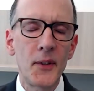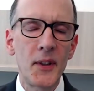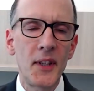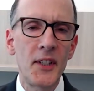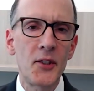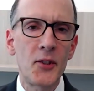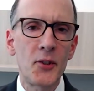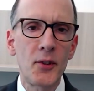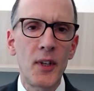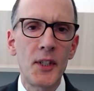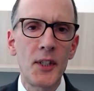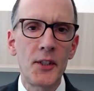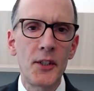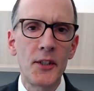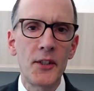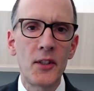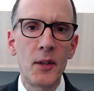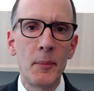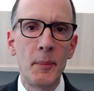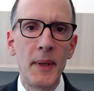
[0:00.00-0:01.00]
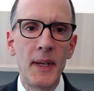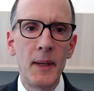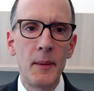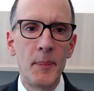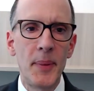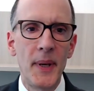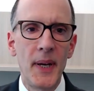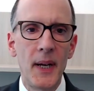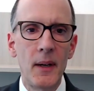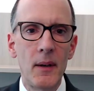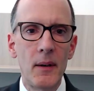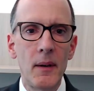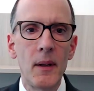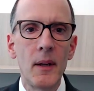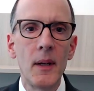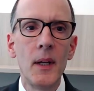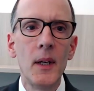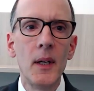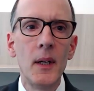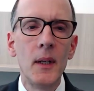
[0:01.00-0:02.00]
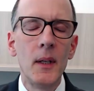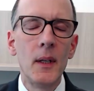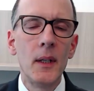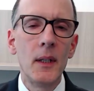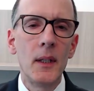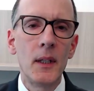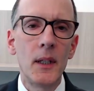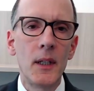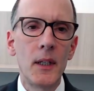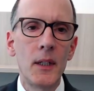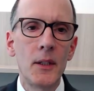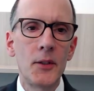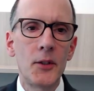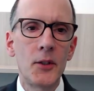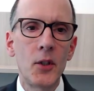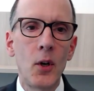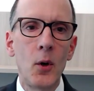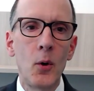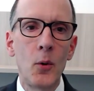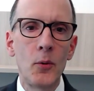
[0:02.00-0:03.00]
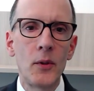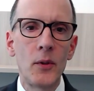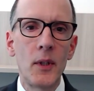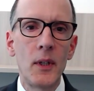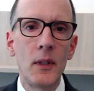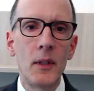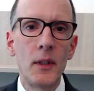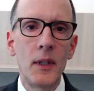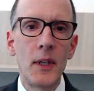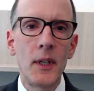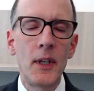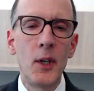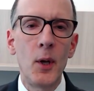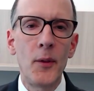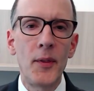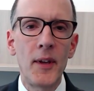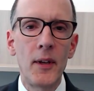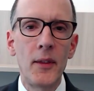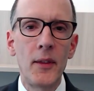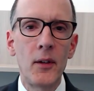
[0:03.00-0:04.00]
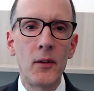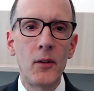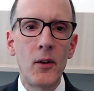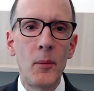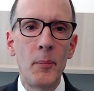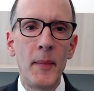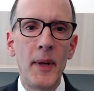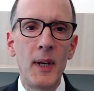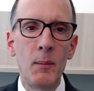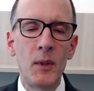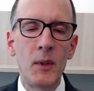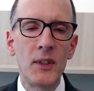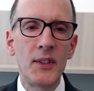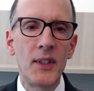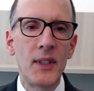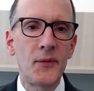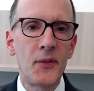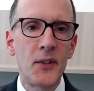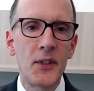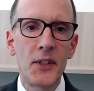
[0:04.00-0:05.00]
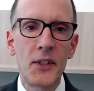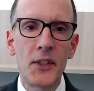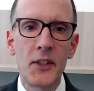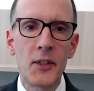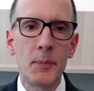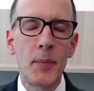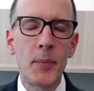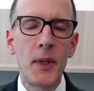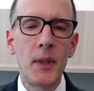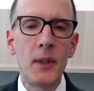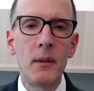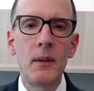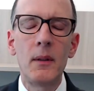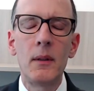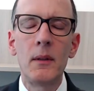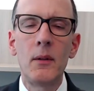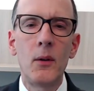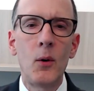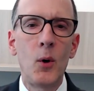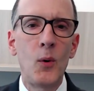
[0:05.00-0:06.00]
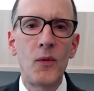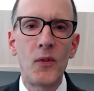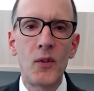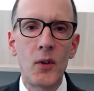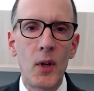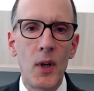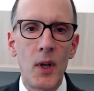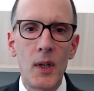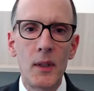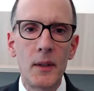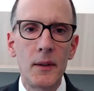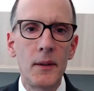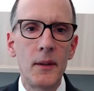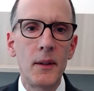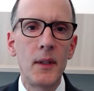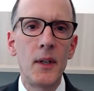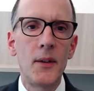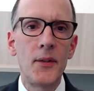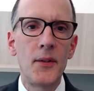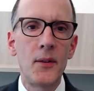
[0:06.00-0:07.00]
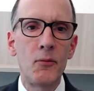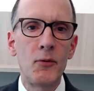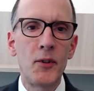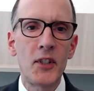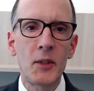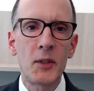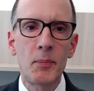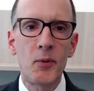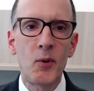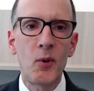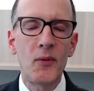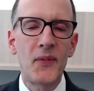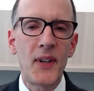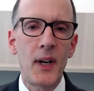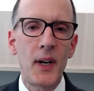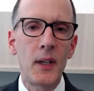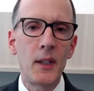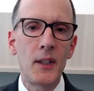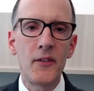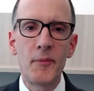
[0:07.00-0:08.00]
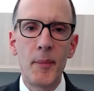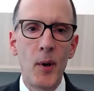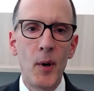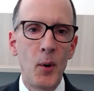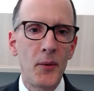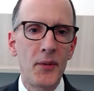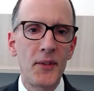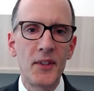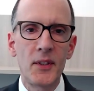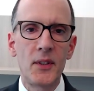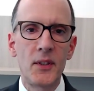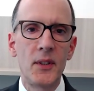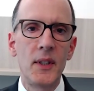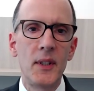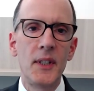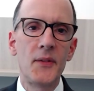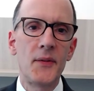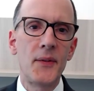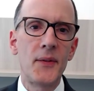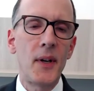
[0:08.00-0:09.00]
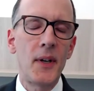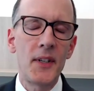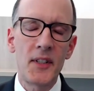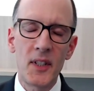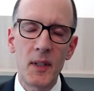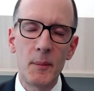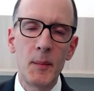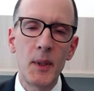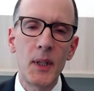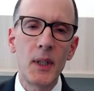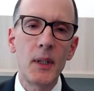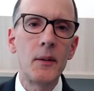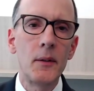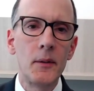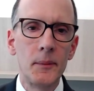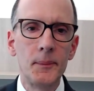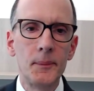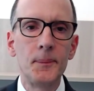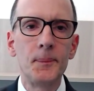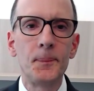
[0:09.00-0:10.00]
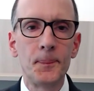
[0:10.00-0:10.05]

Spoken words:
for these tranches to be impaired. So there are minimal differences, but overall, the risk profile of both is very similar.